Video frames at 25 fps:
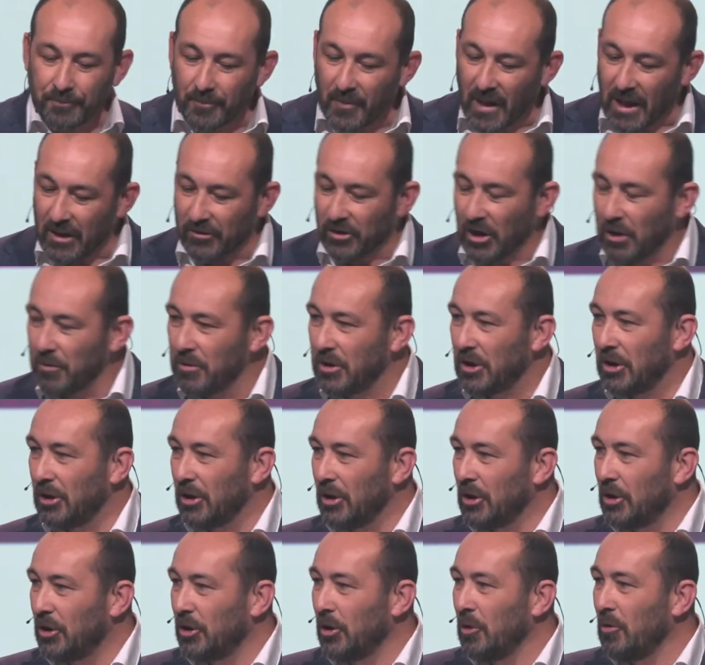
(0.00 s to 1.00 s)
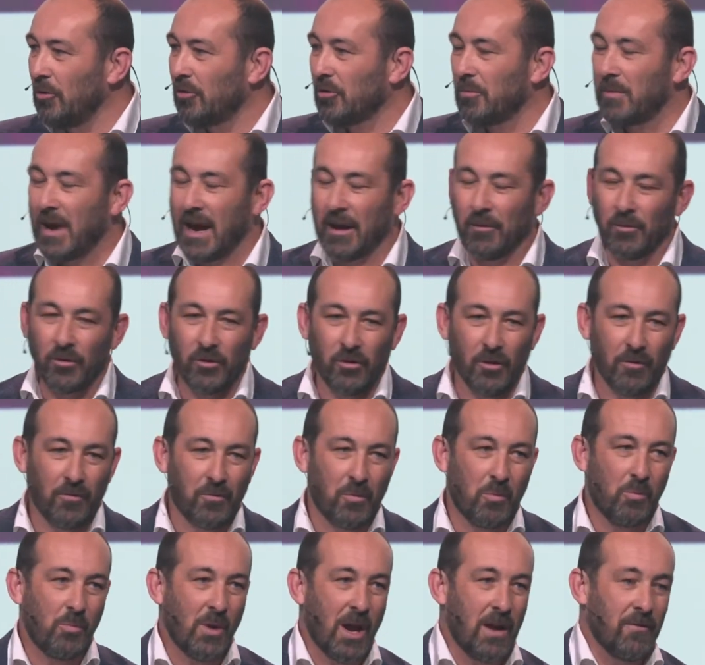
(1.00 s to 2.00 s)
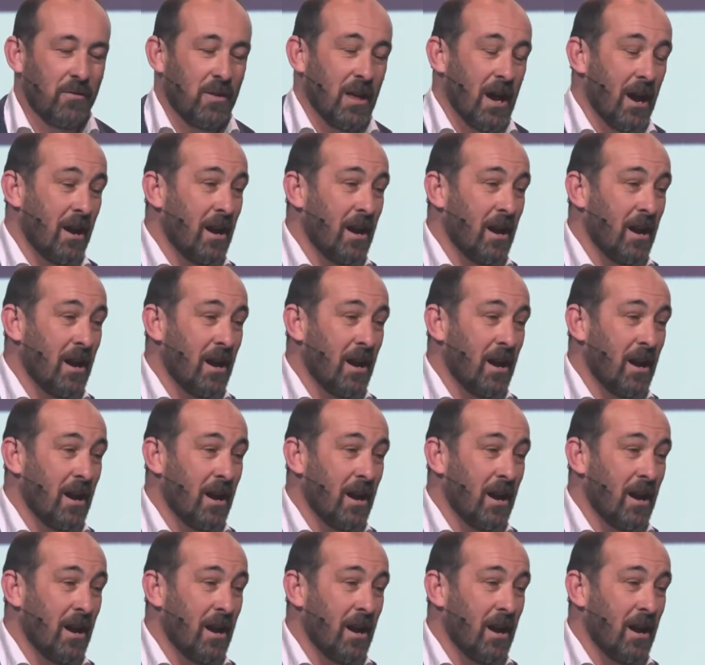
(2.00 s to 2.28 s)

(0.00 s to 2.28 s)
So huge amounts of benefit there.